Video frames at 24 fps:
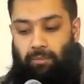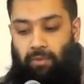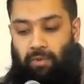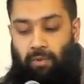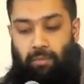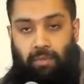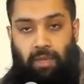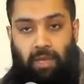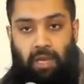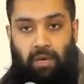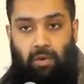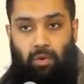
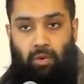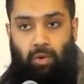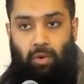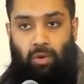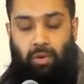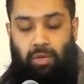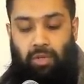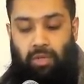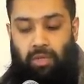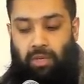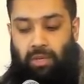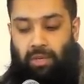from their
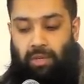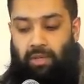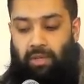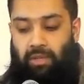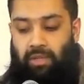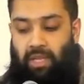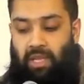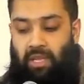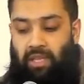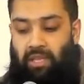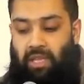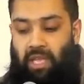Lord,
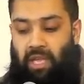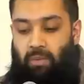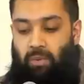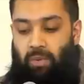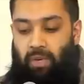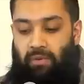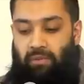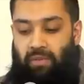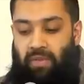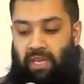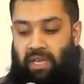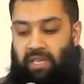then they
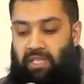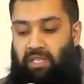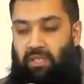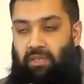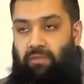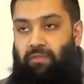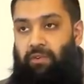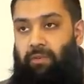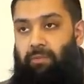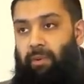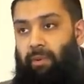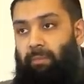would have
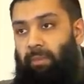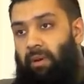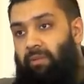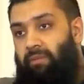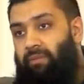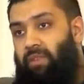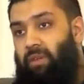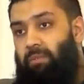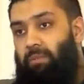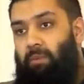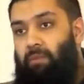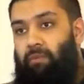eaten from
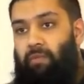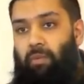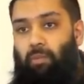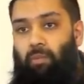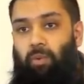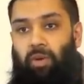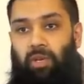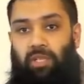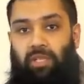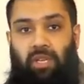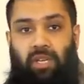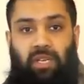above them and from
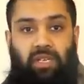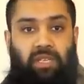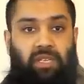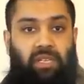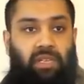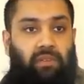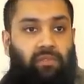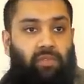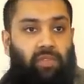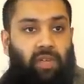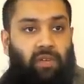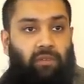what is
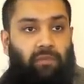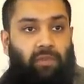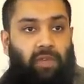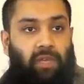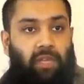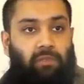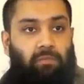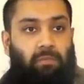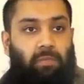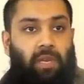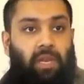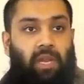underneath their
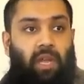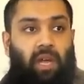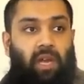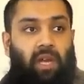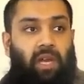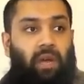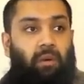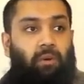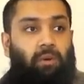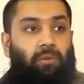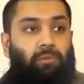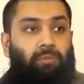feet, meaning
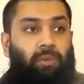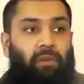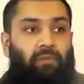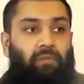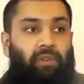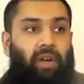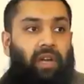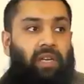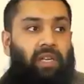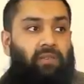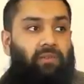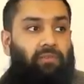Allah would have
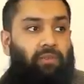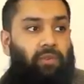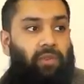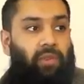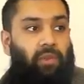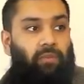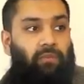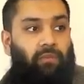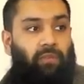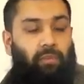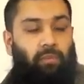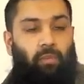provided for
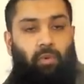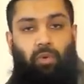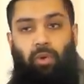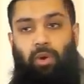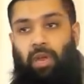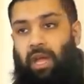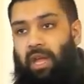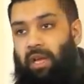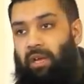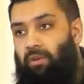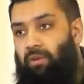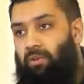them from
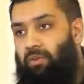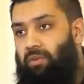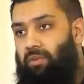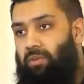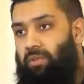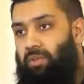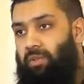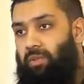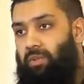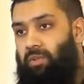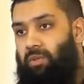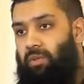all
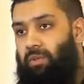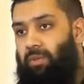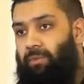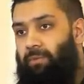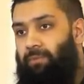angles